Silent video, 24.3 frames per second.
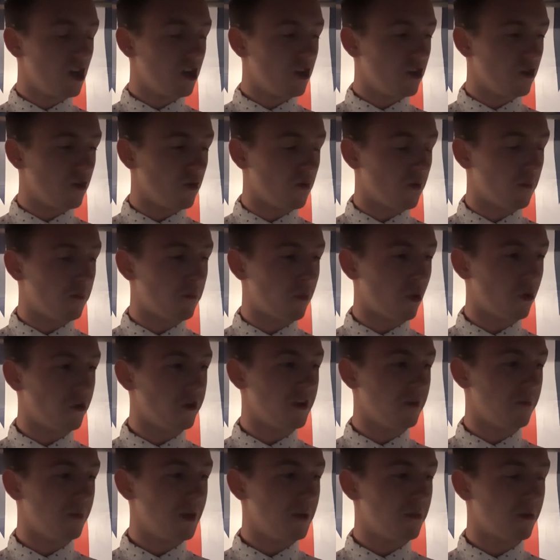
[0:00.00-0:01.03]
you were
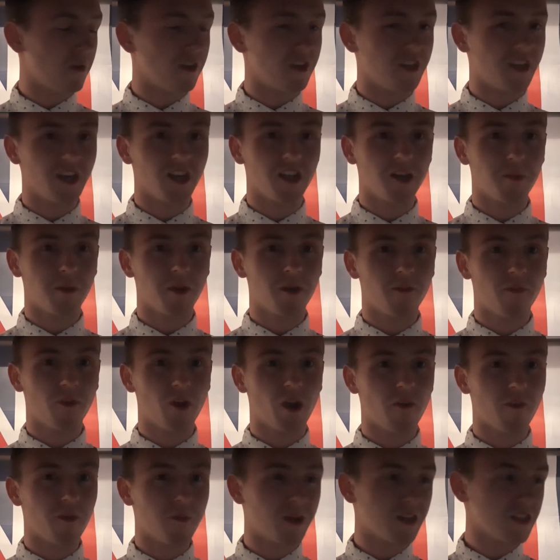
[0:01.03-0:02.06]
bullying people and yelling at people for
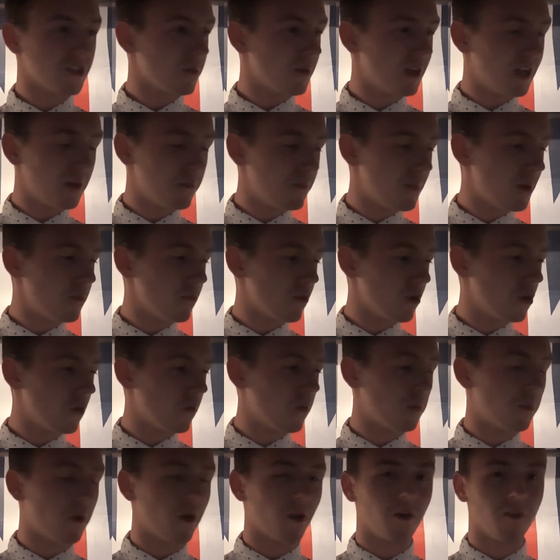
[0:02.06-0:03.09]
not having a mask. I mean, I remember
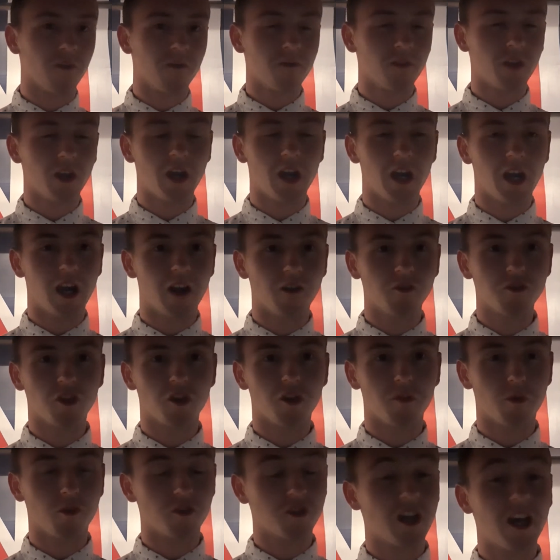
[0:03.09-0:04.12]
another point. I was on
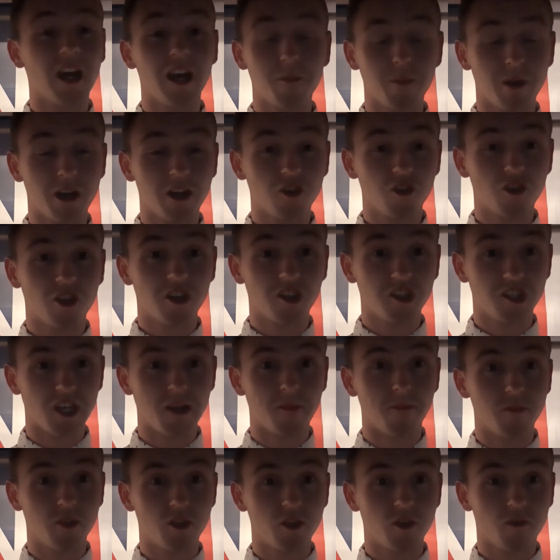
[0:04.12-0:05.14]
the bus. I'm actually
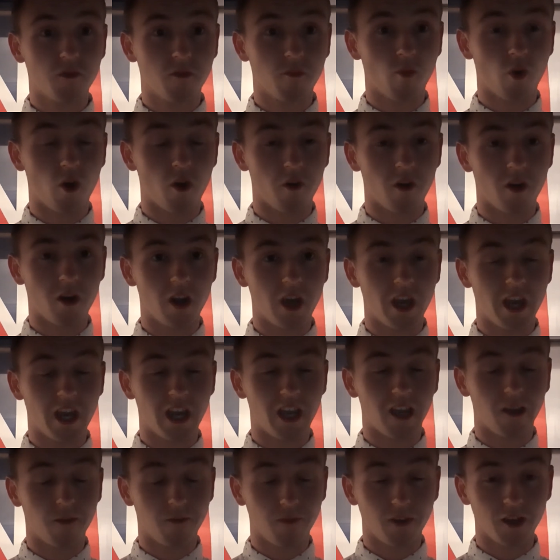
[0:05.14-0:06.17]
exempt from wearing
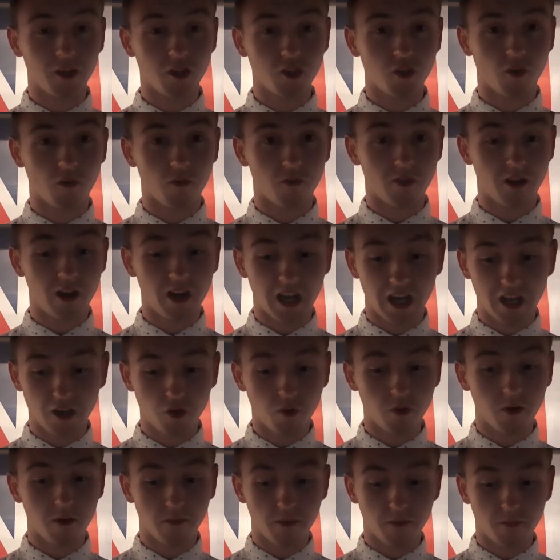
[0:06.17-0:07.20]
a face covering. I
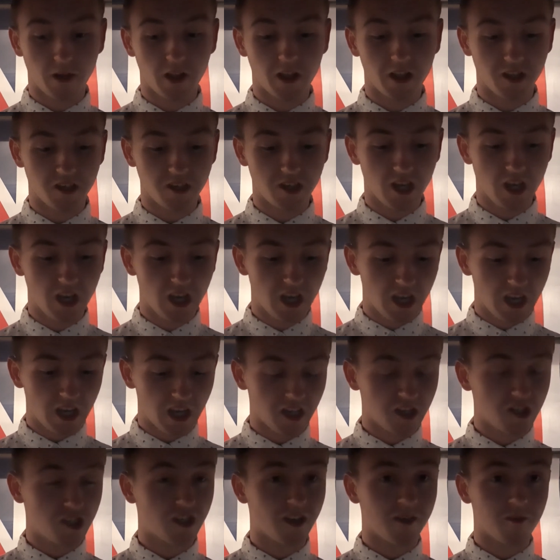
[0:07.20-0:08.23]
do have a valid
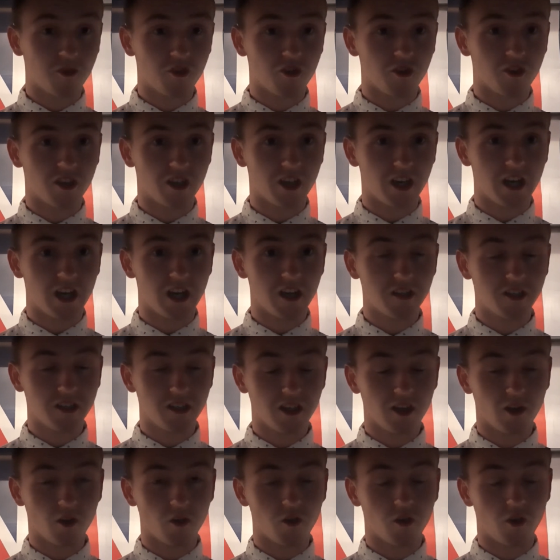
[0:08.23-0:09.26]
exception card
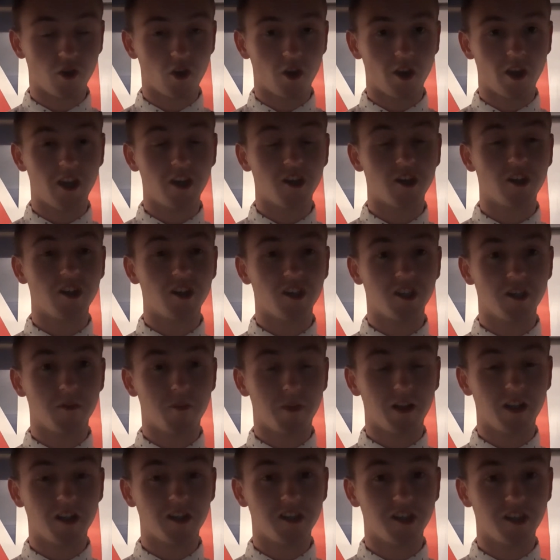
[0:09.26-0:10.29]
under hidden
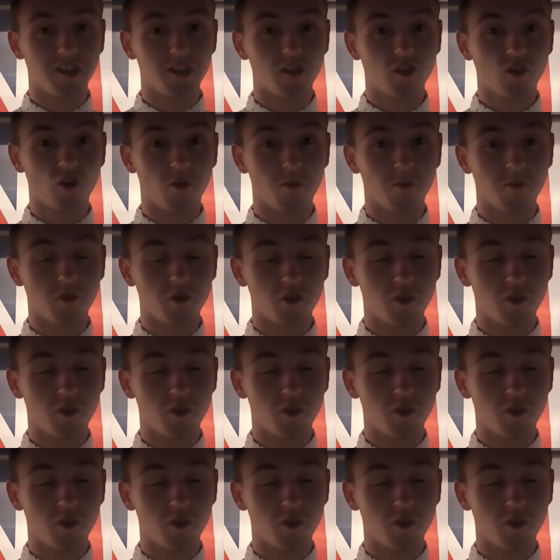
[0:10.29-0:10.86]
disabilities. It comes